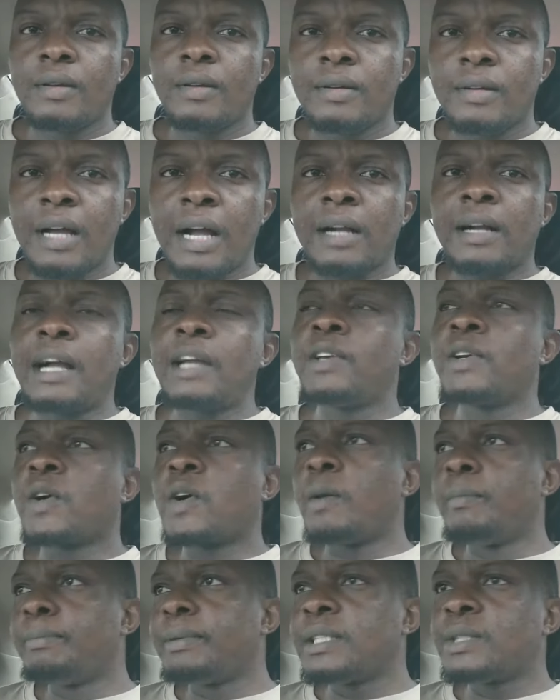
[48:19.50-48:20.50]
How can you
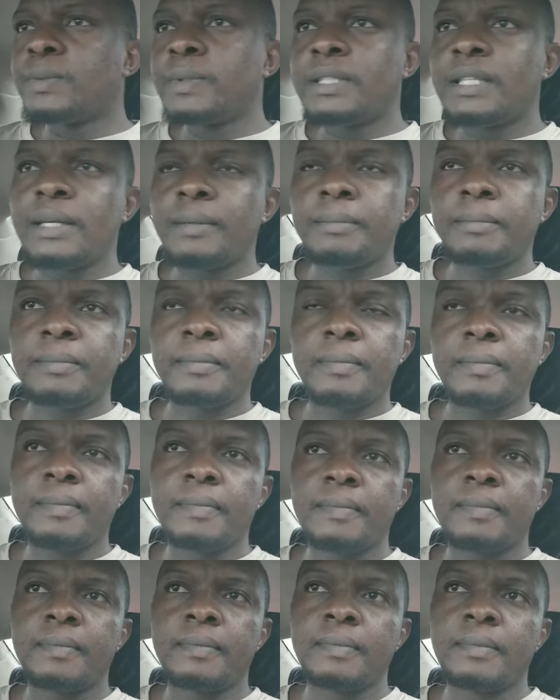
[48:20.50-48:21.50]
compete with them?
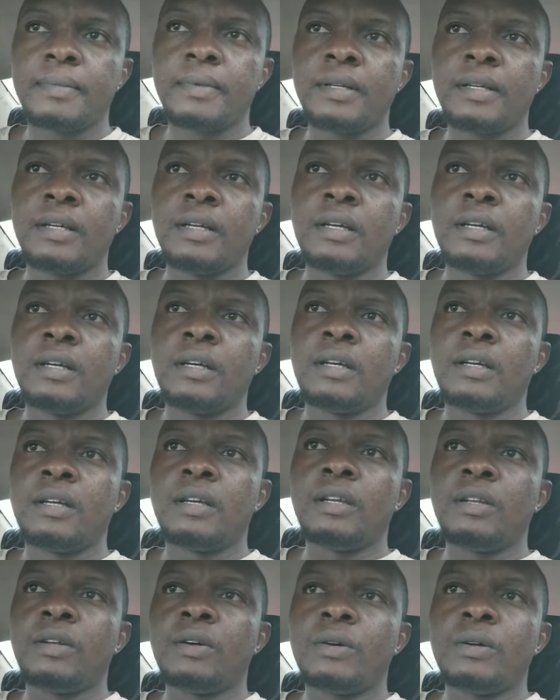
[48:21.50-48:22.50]

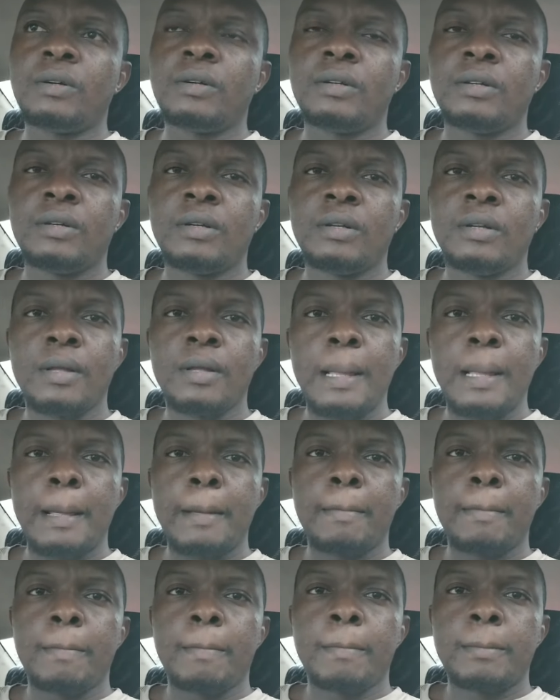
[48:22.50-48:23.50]
You know,
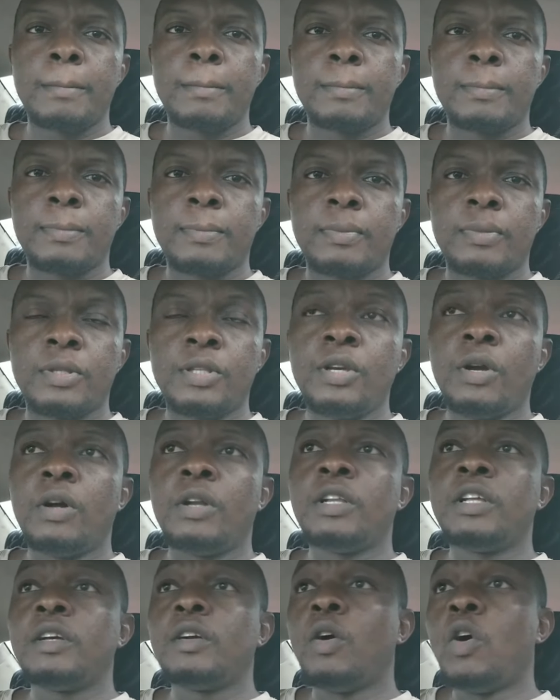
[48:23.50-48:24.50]
the
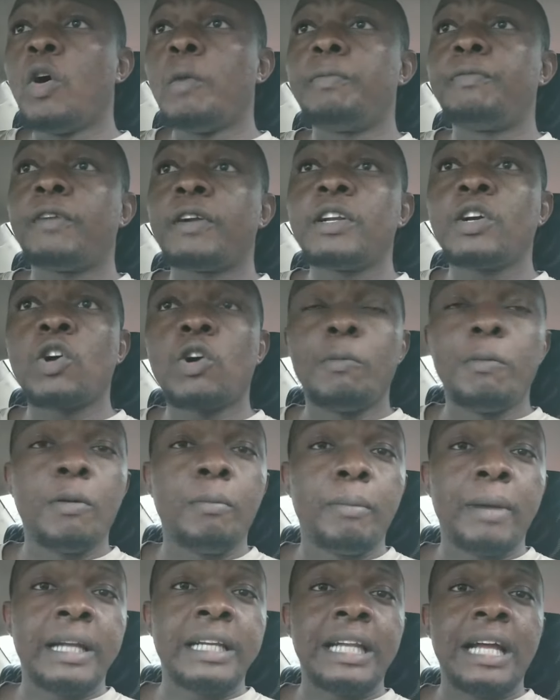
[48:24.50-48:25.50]
only hope for the
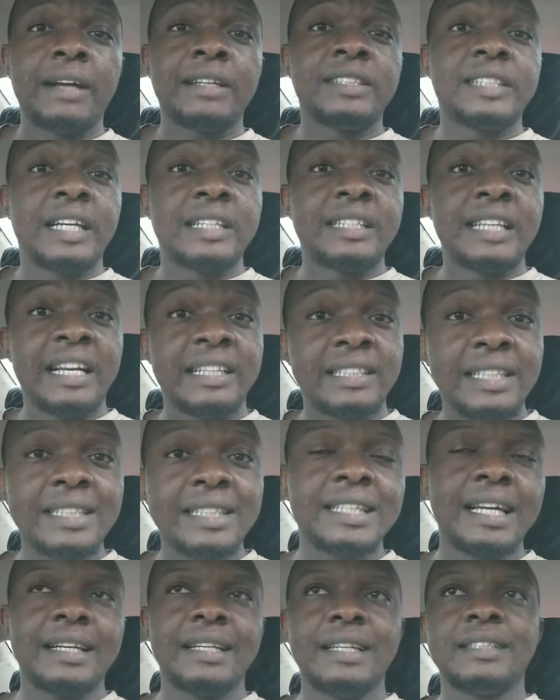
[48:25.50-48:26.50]
common man now is that there is
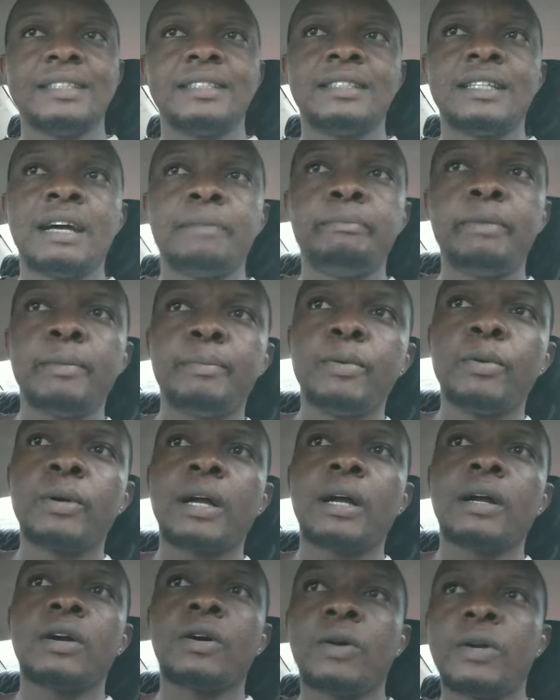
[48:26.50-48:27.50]
internet, that people
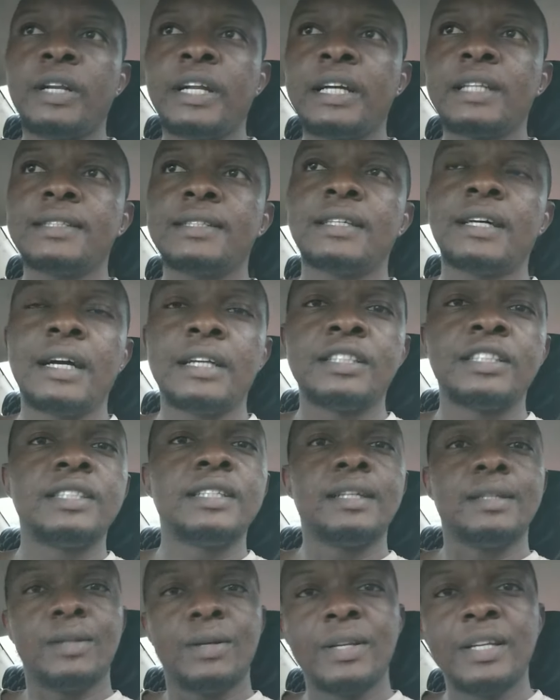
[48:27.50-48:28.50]
can connect and
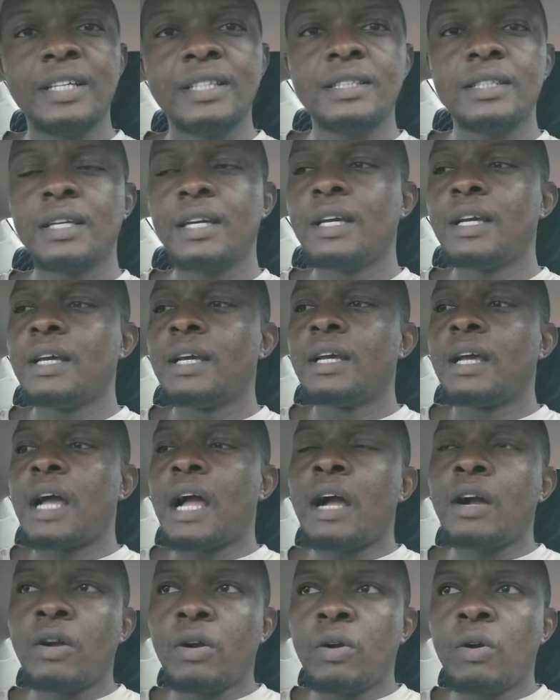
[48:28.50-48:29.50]
share knowledge
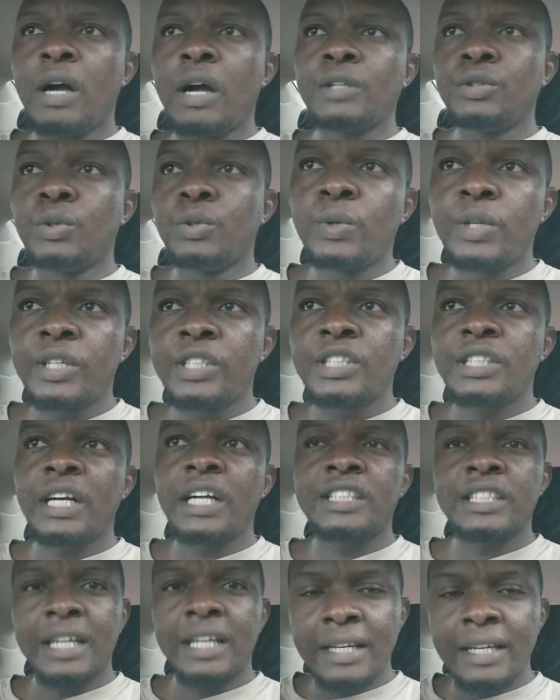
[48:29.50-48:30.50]
and go and do
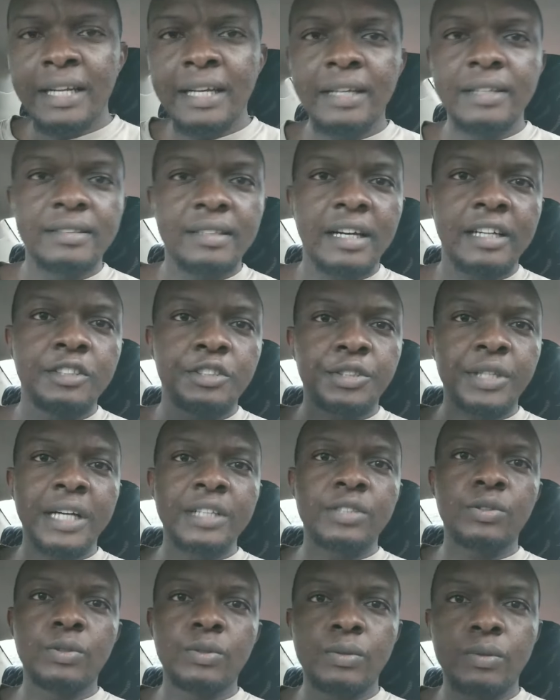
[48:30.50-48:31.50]
research and learn and try
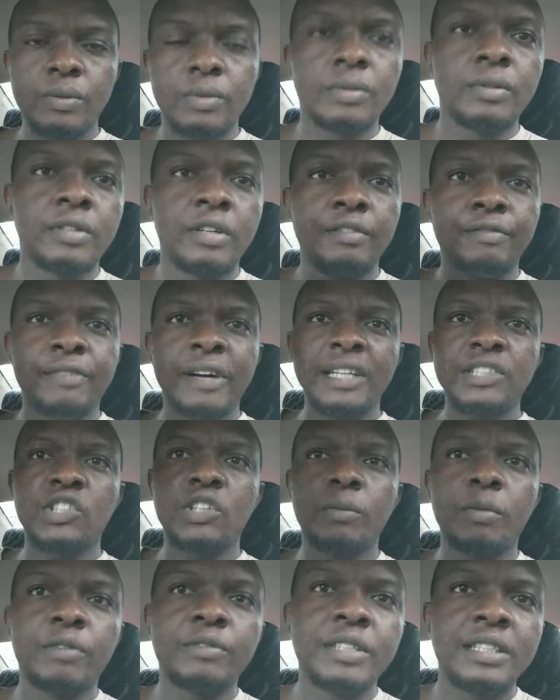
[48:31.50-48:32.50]
to reverse
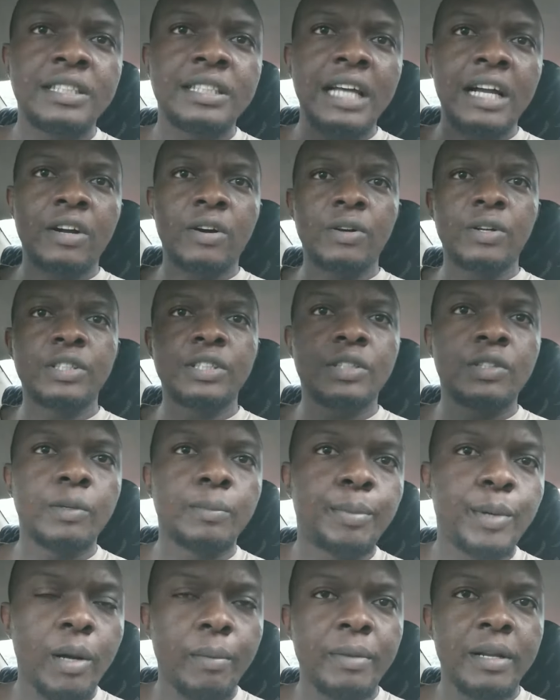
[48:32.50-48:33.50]
some of these psychological
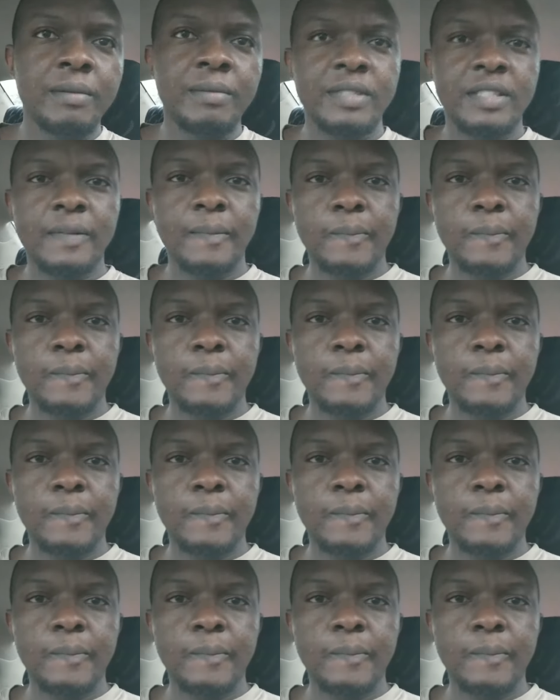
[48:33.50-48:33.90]
problems.